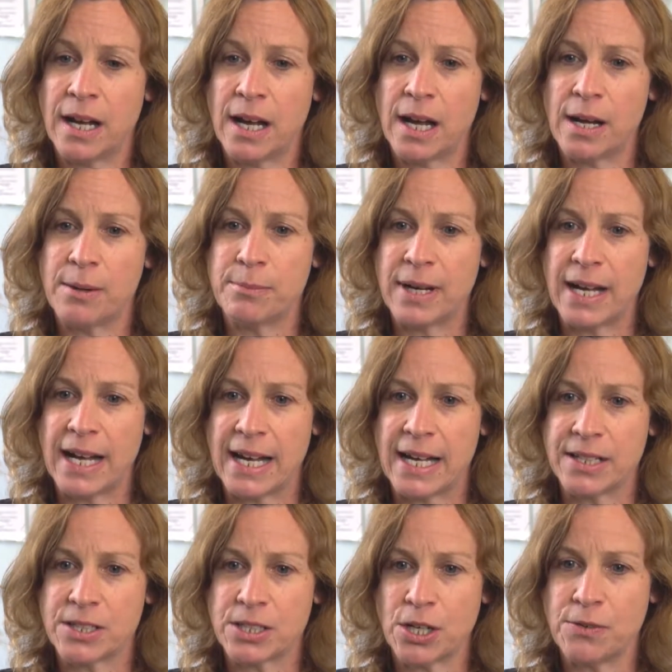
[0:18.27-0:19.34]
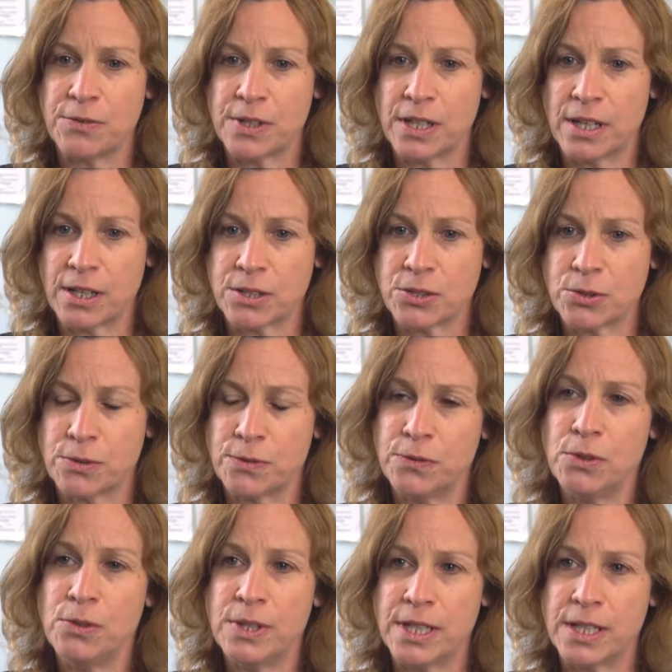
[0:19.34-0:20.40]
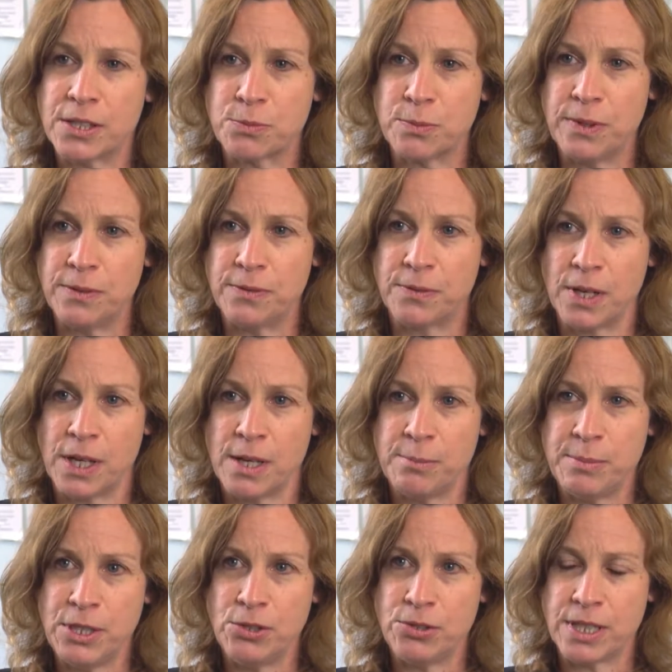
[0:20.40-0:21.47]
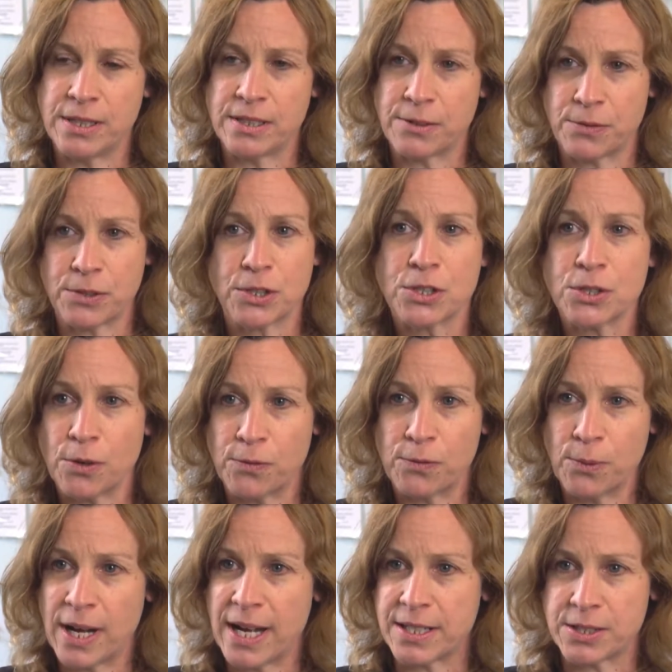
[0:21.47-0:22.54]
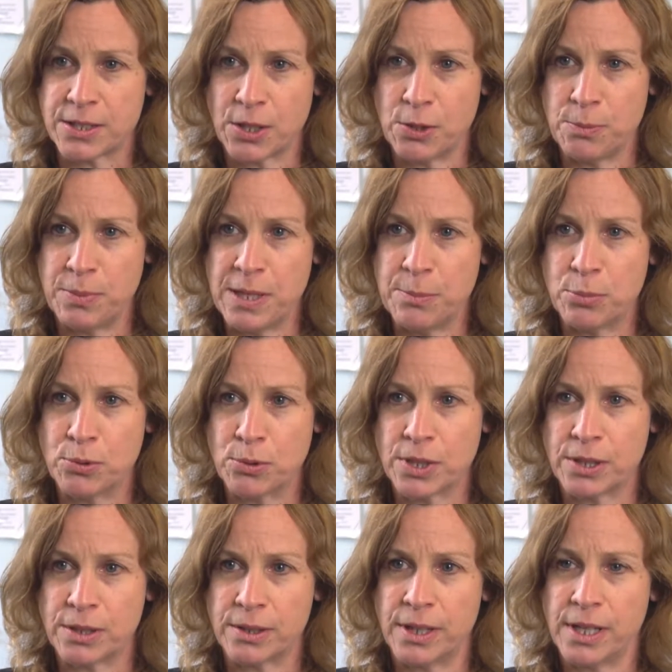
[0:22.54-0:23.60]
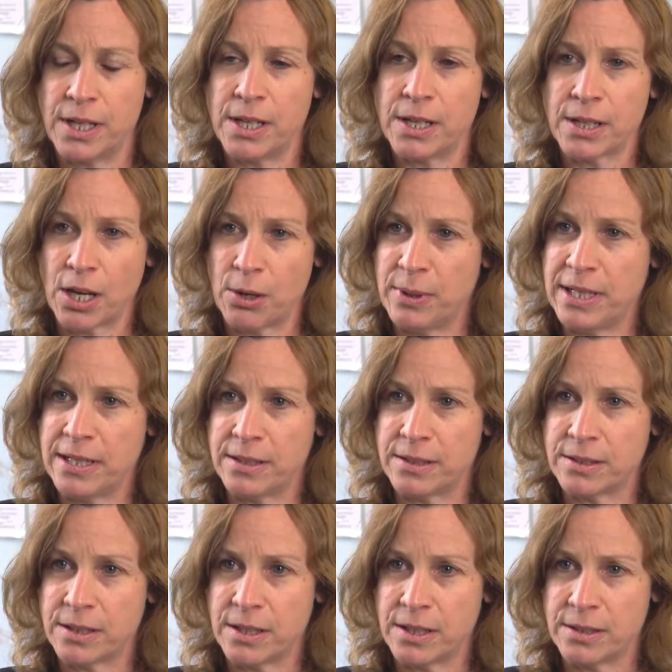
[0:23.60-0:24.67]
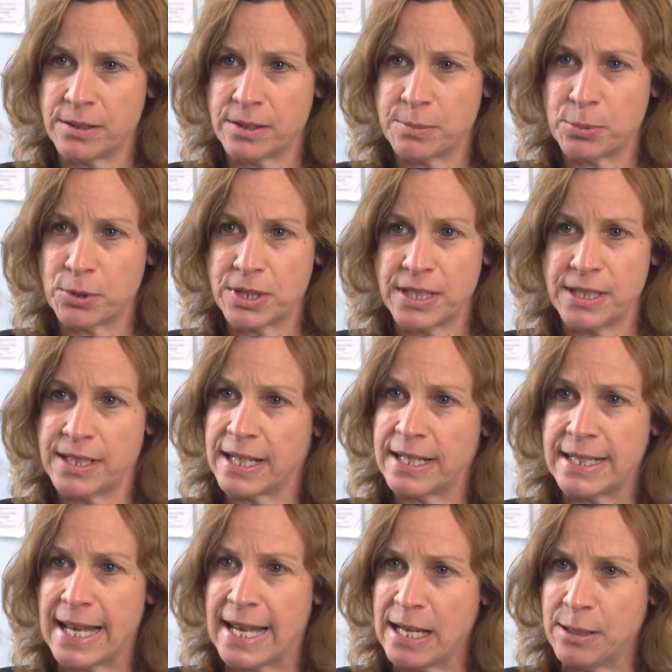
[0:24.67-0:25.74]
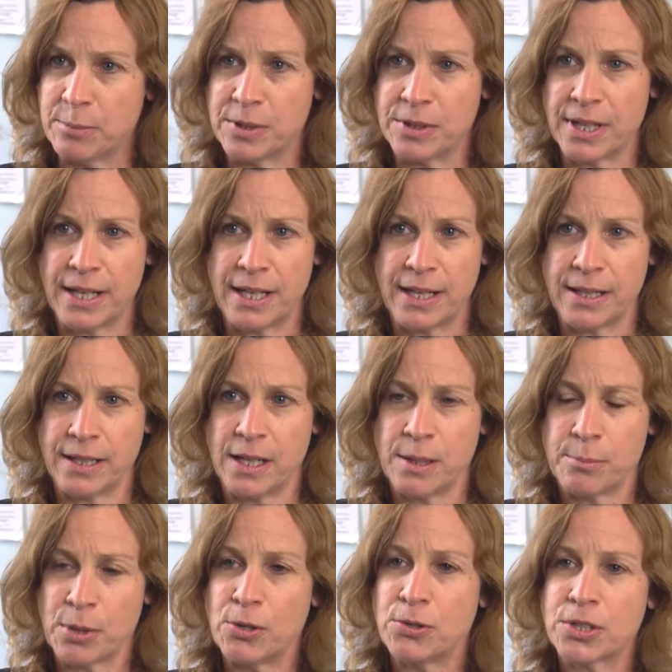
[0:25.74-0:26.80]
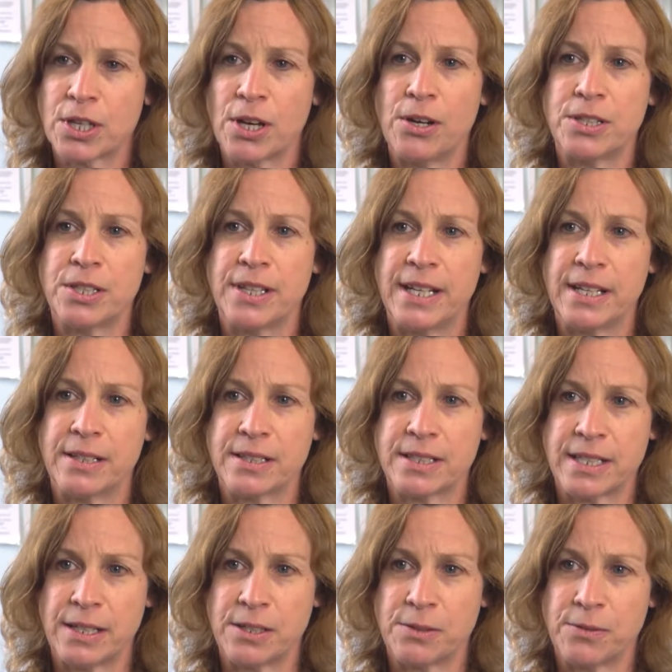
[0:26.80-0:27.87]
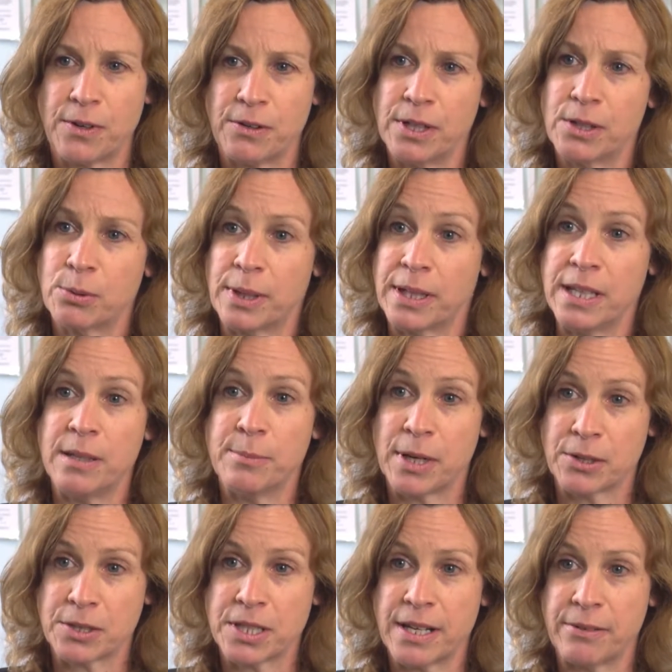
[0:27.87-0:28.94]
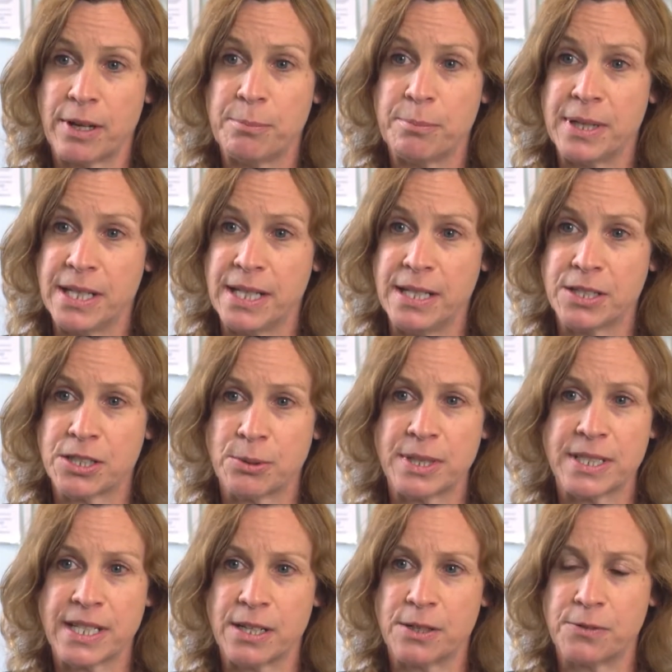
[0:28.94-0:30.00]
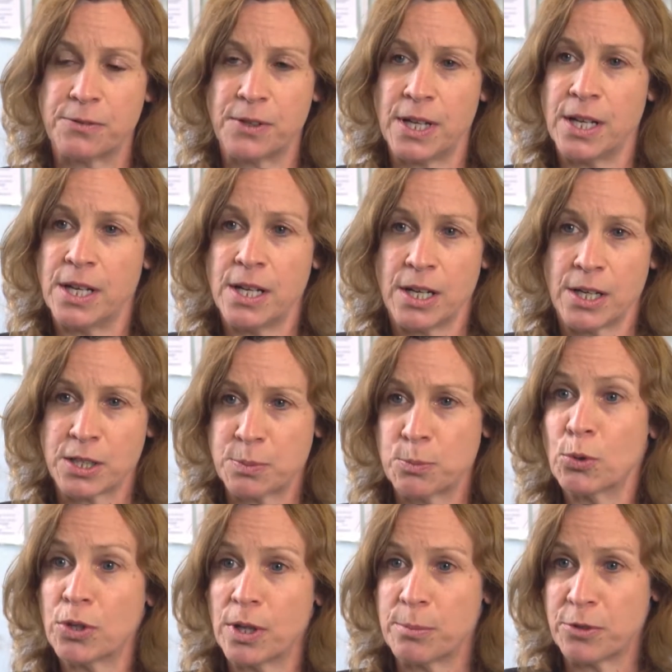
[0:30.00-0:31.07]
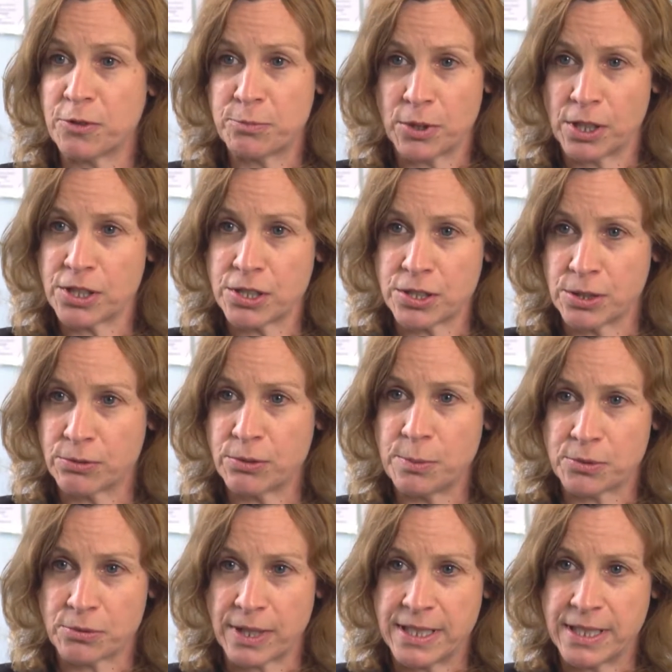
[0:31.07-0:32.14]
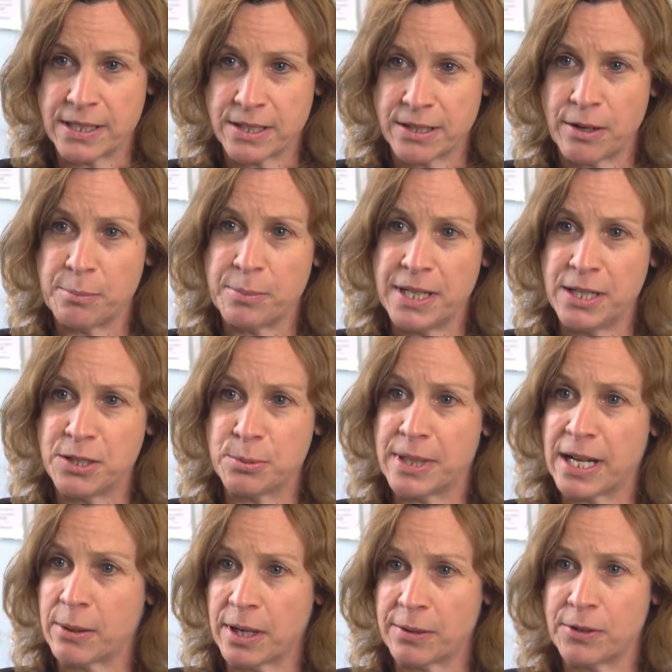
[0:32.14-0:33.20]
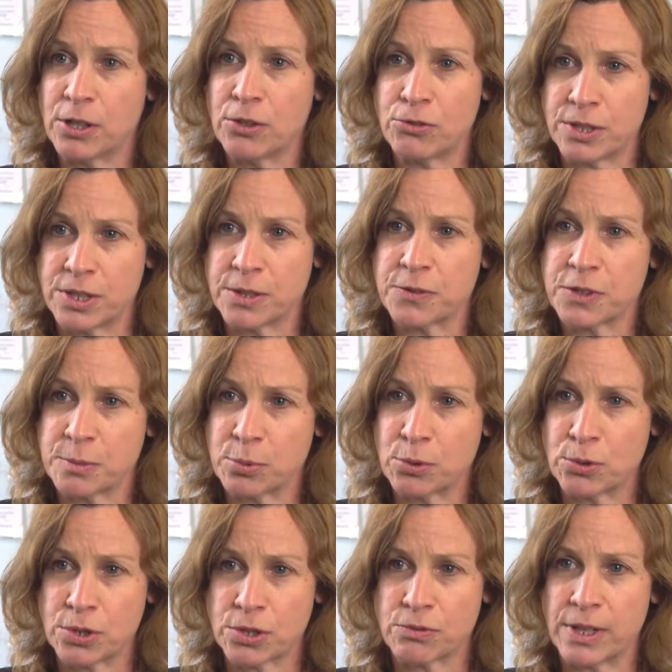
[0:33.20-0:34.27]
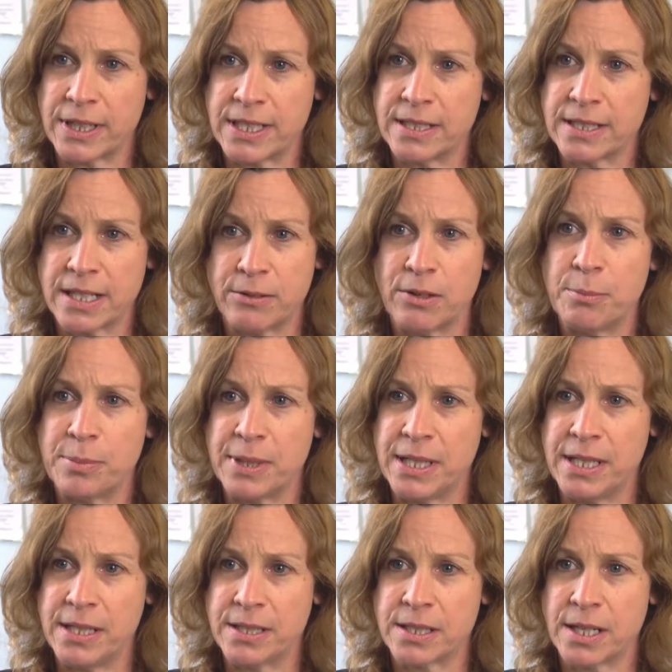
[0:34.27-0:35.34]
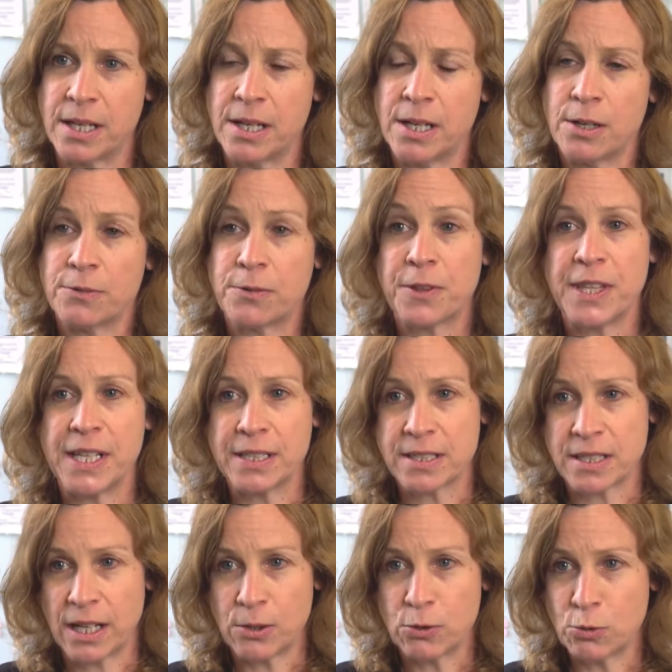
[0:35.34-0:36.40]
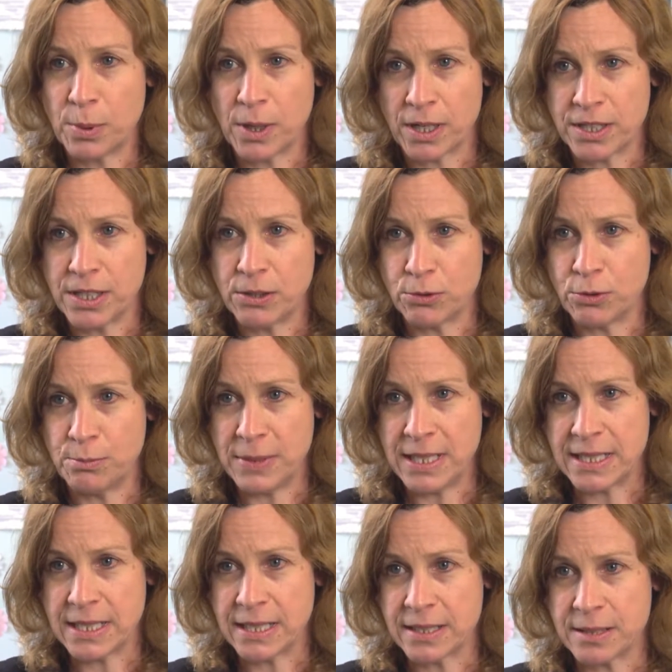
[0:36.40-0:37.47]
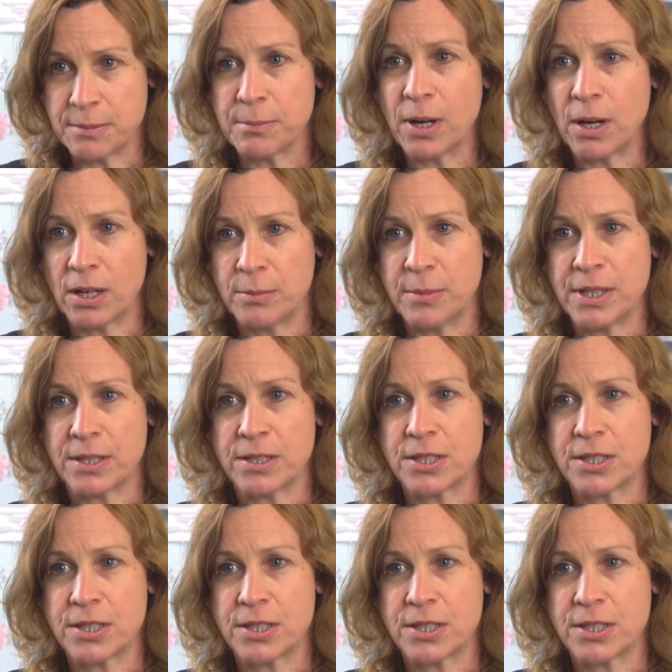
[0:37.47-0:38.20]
And over the last sort of few years, we've been using different software so people can go in and put in their name and their postcode and they can send a very quick email to their MP. So instead of a small number of branches and groups writing to their MPs, we now have hundreds of supporters writing to their MPs for things like all party group meetings in Parliament.